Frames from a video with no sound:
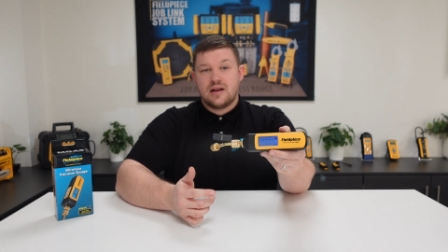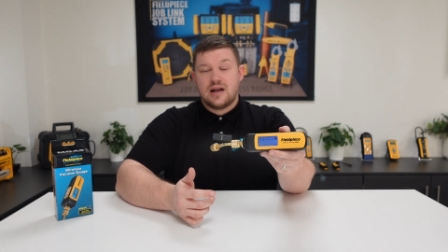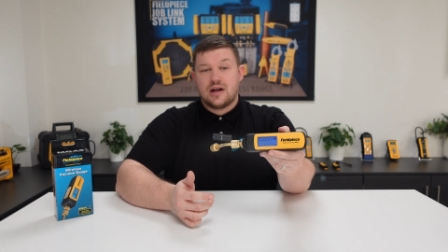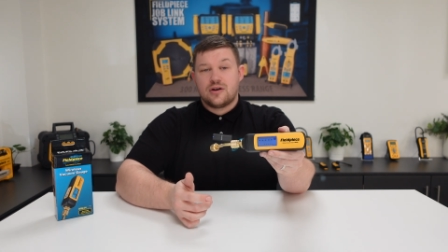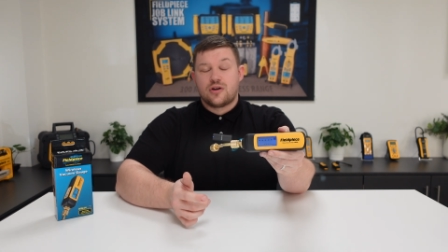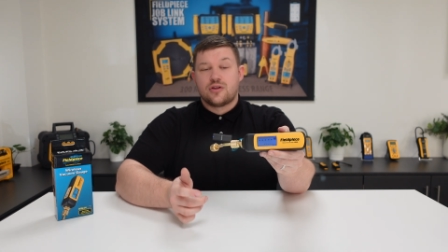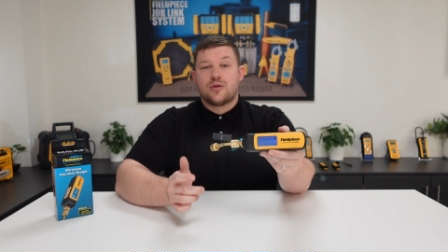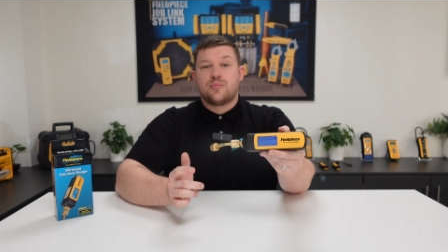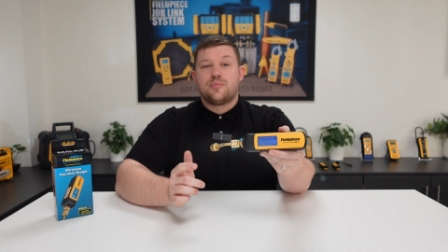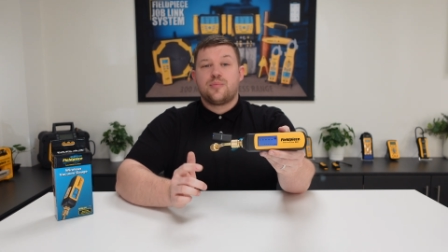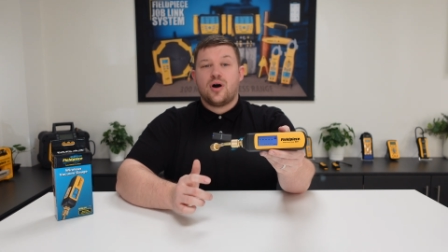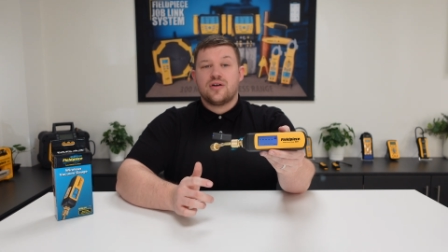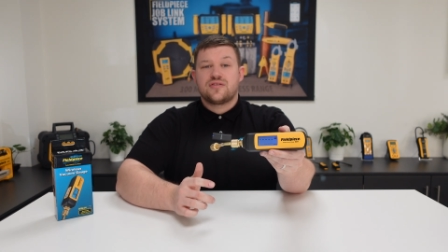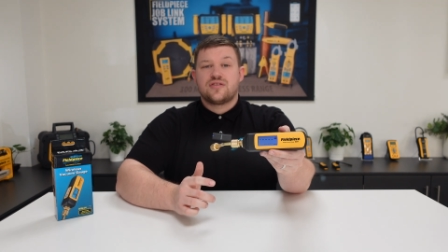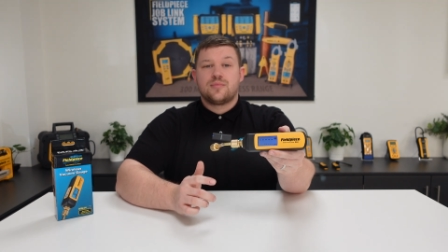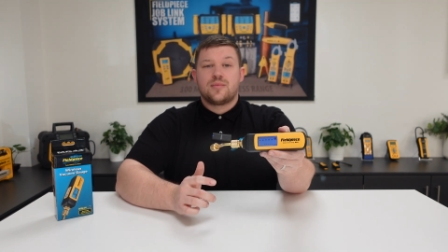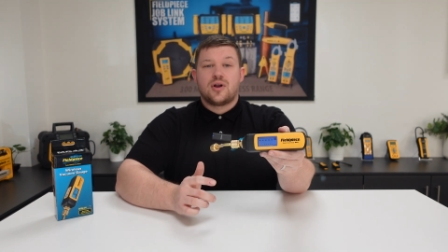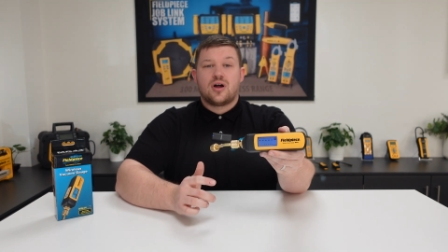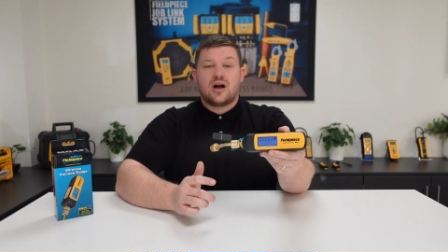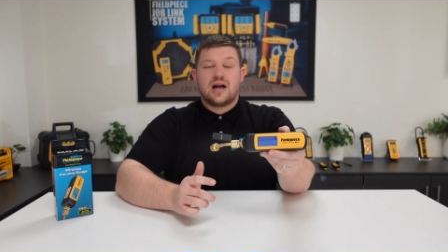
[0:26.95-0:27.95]
and on the
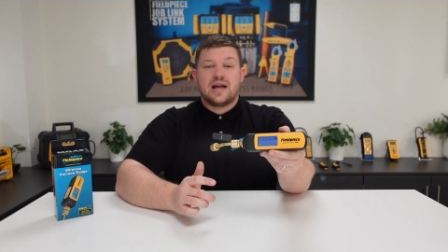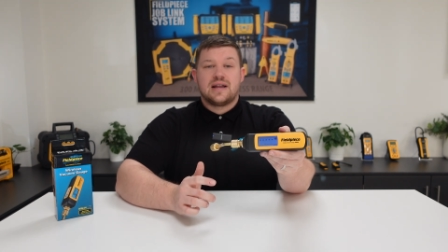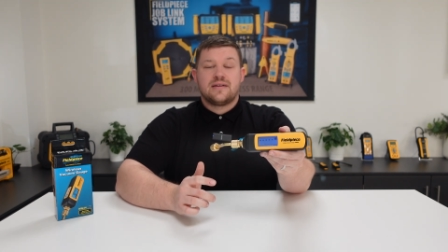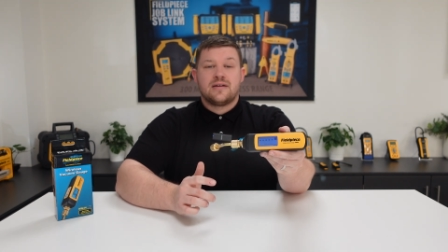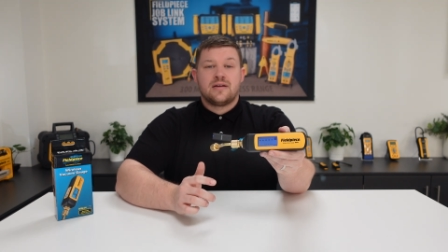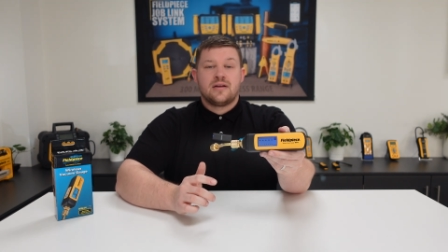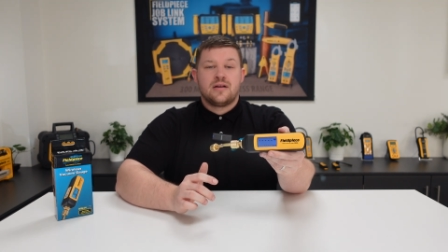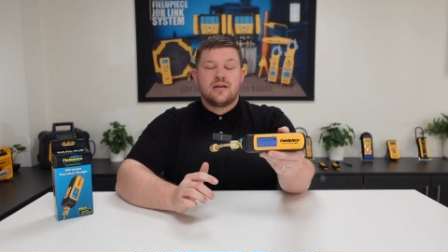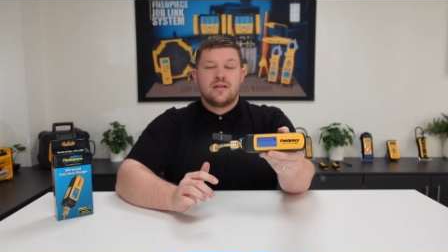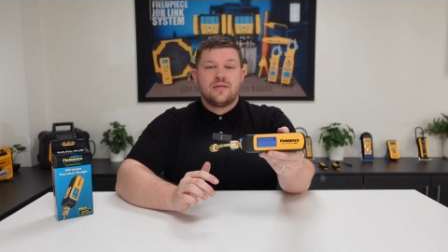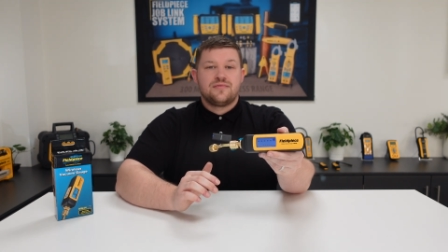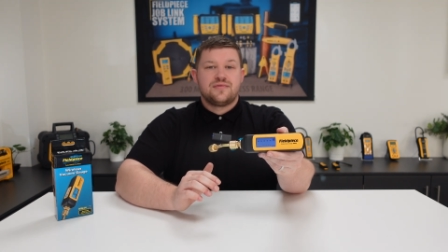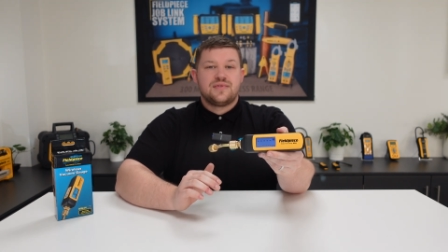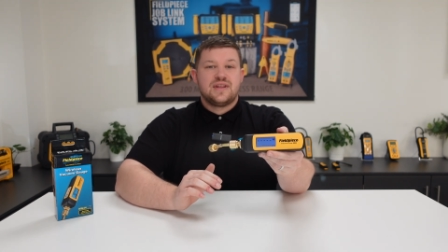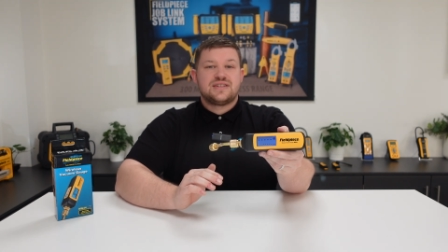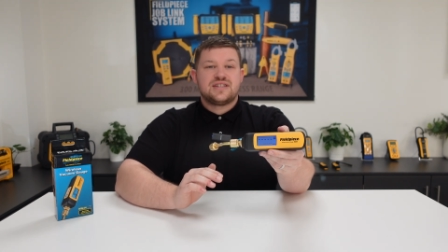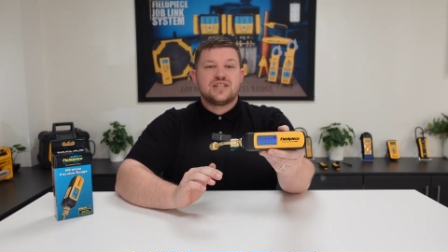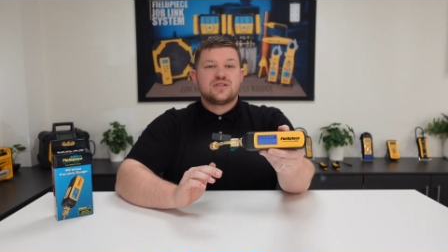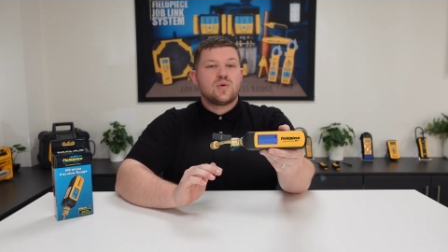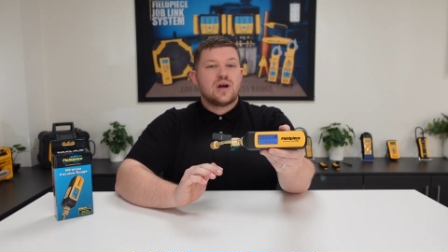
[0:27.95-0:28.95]
bottom line,
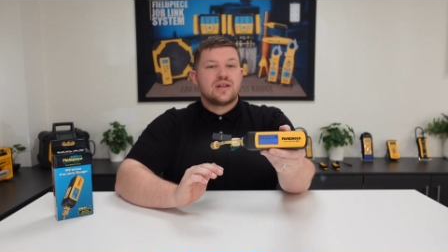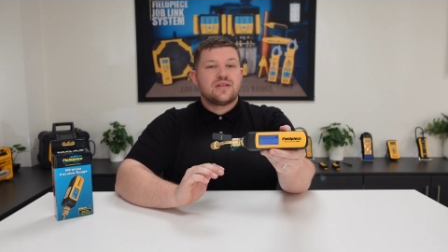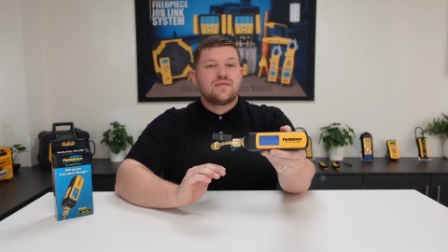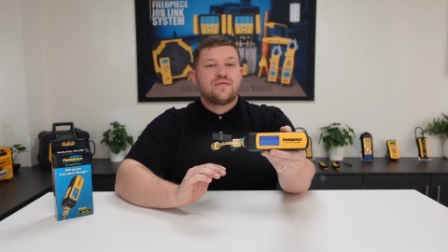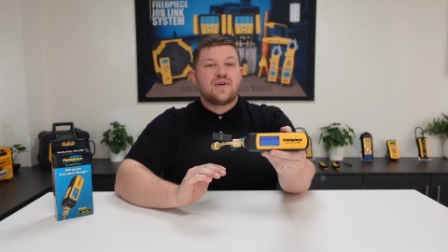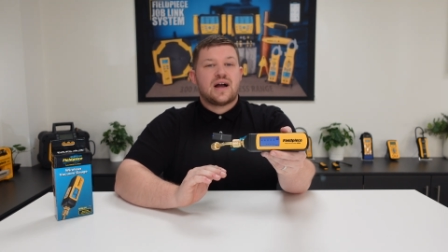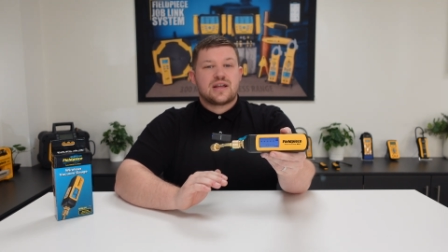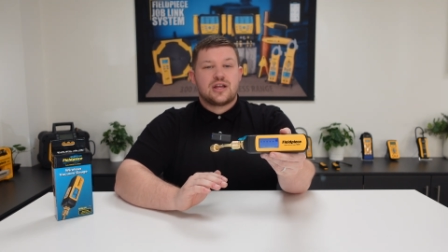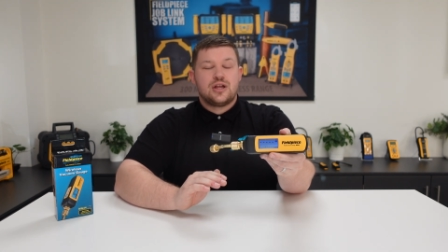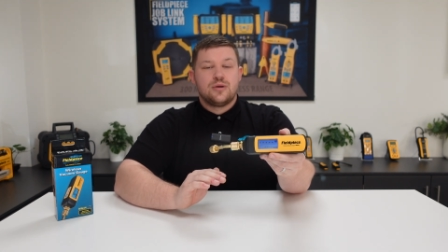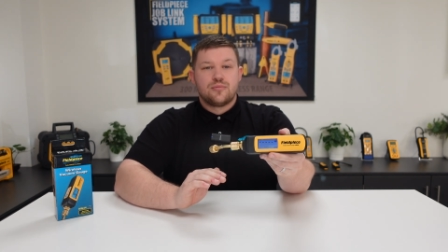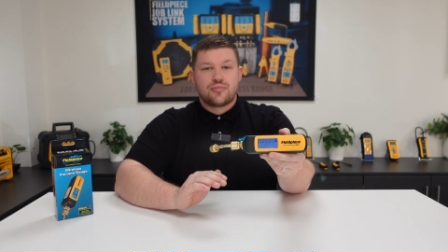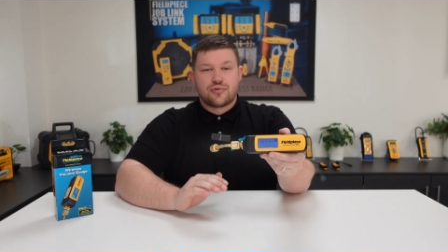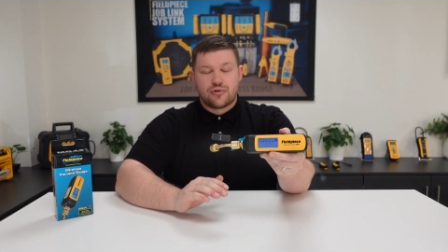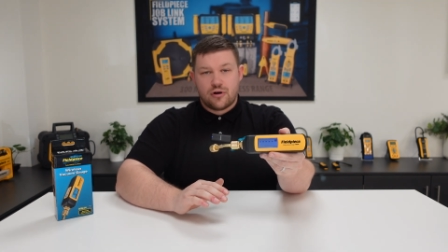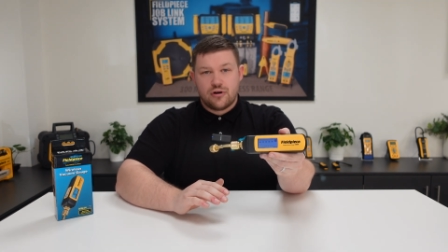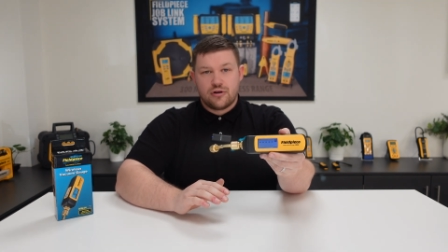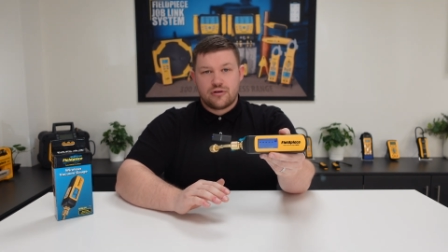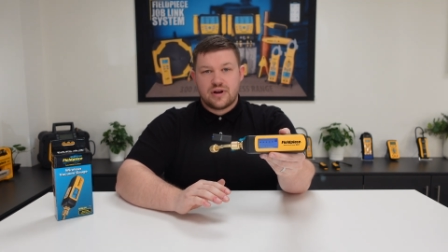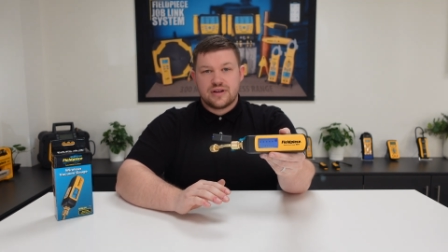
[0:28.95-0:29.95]
this is where the vacuum
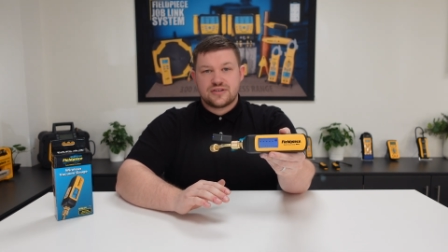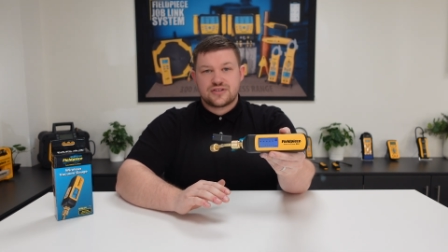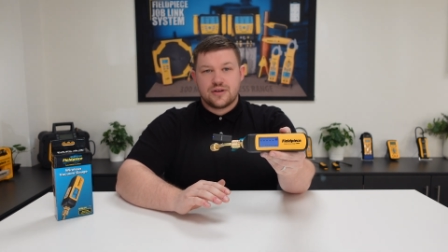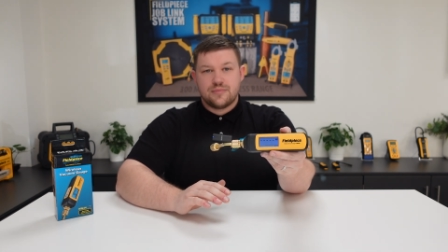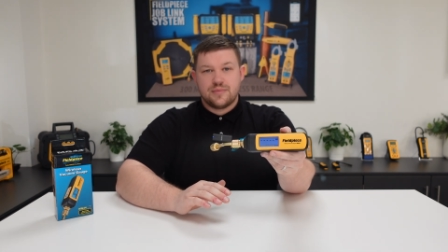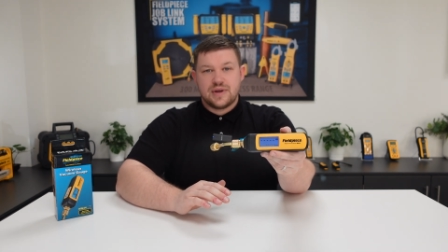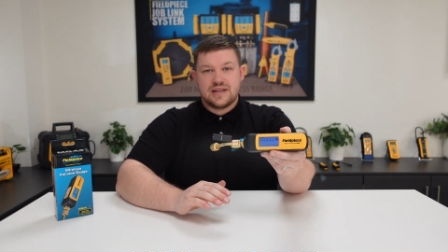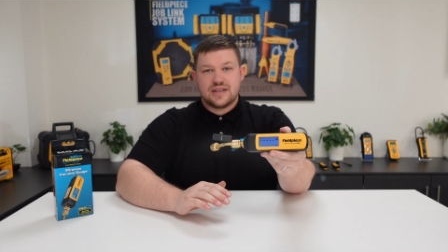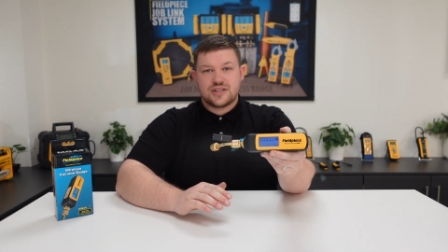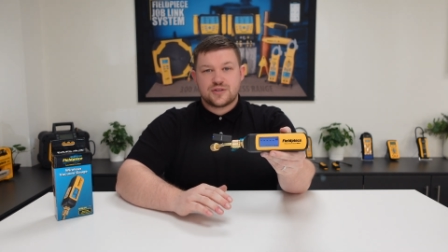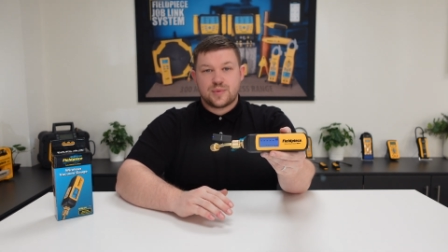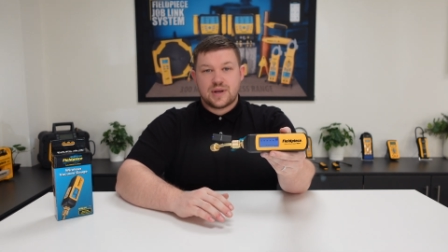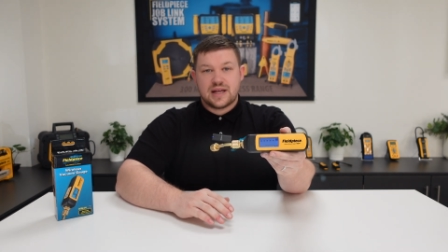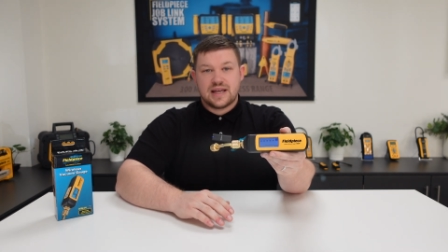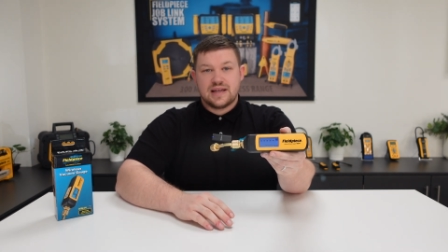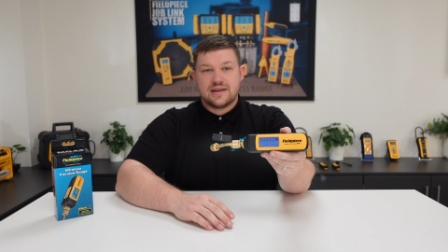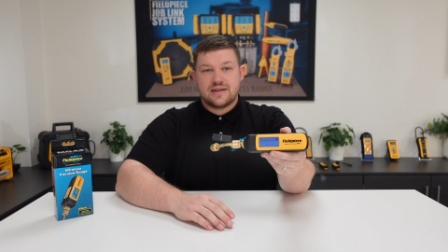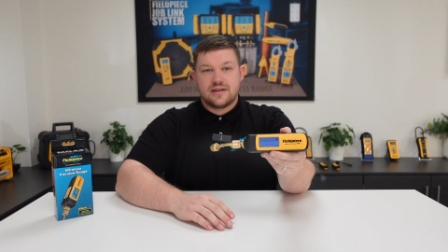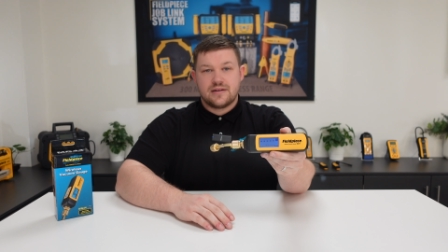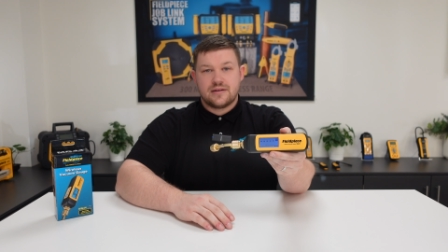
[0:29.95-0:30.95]
progress can be
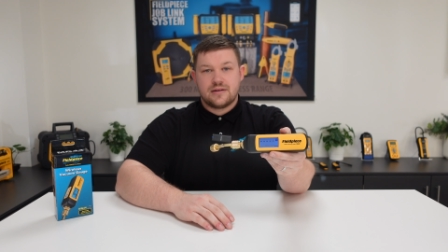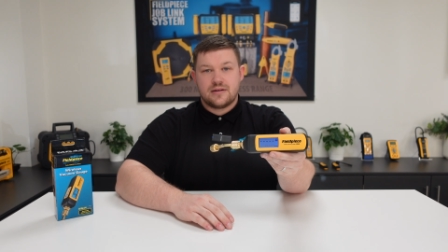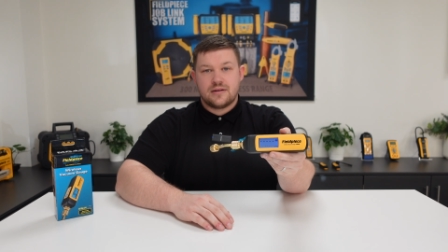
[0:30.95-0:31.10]
displayed.